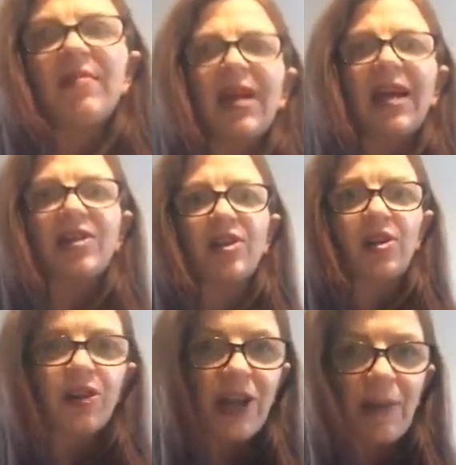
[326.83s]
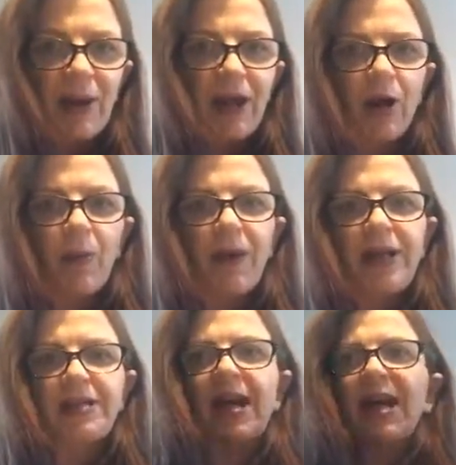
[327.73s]
it's a good thing being
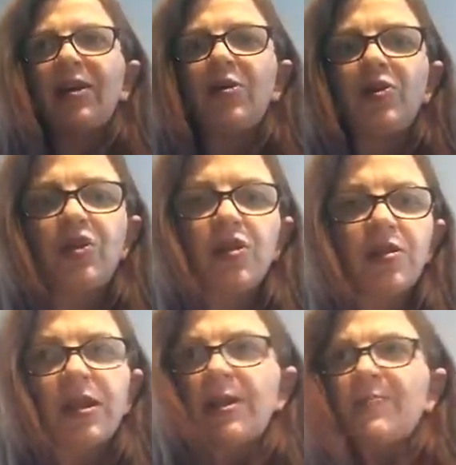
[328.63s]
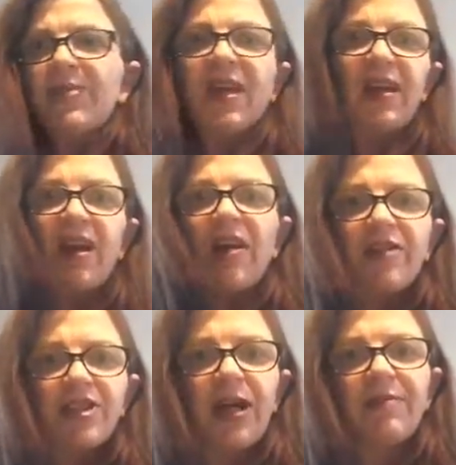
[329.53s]
copied, and you should
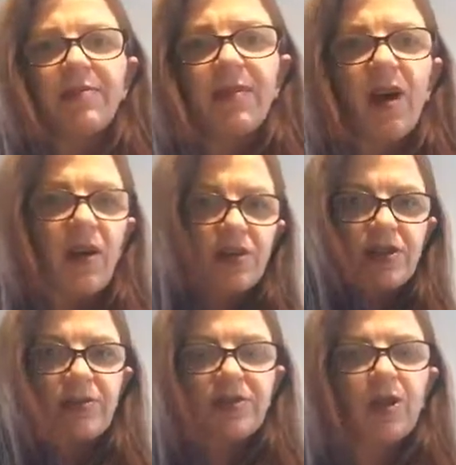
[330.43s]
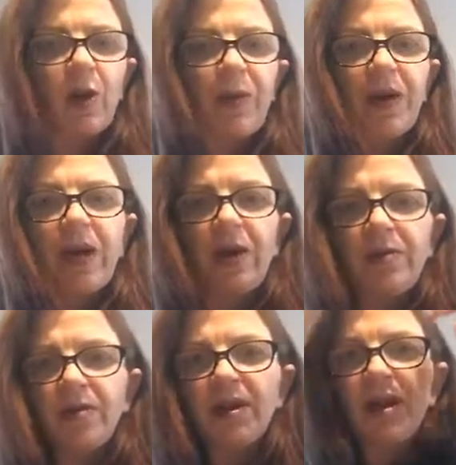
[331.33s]
encourage it. Ask them to copy you.
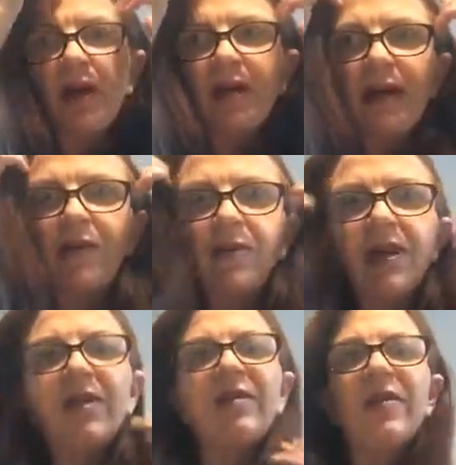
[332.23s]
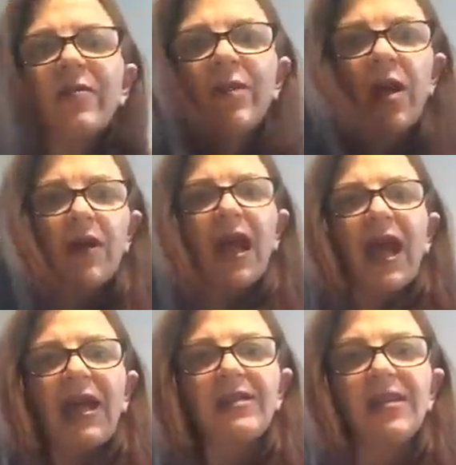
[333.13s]
You know, give them the
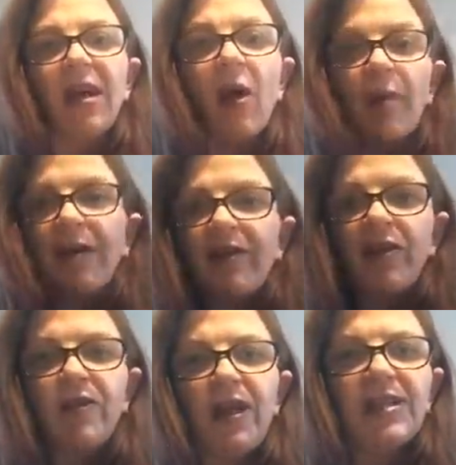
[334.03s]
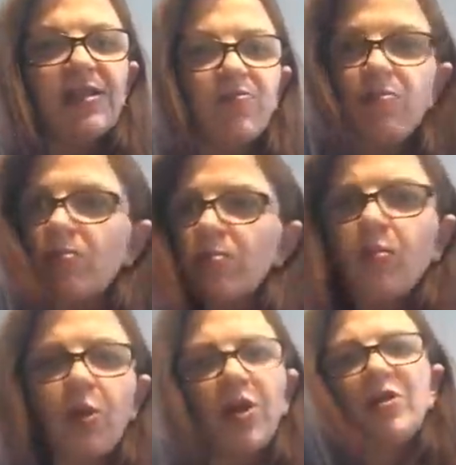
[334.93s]
okay. So I'm giving you this, I
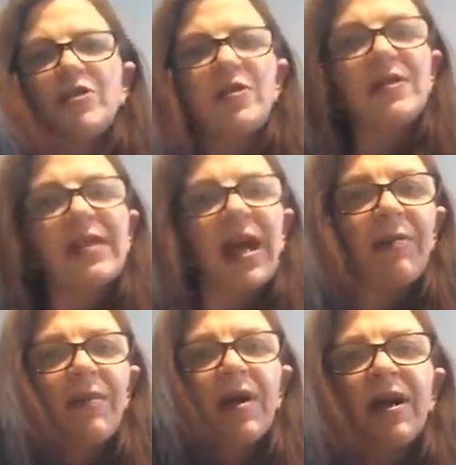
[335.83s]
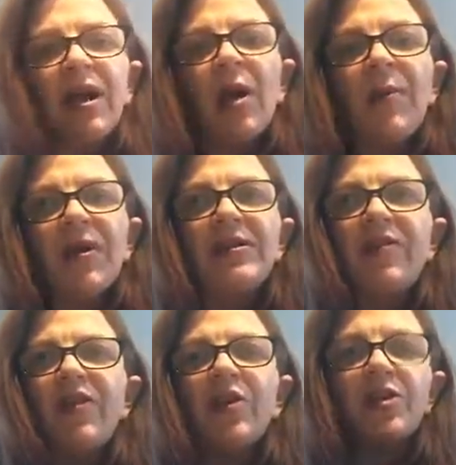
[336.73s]
want you to do the same. Because
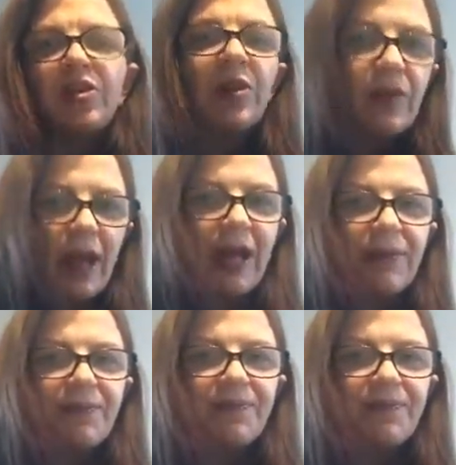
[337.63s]
if you can do that,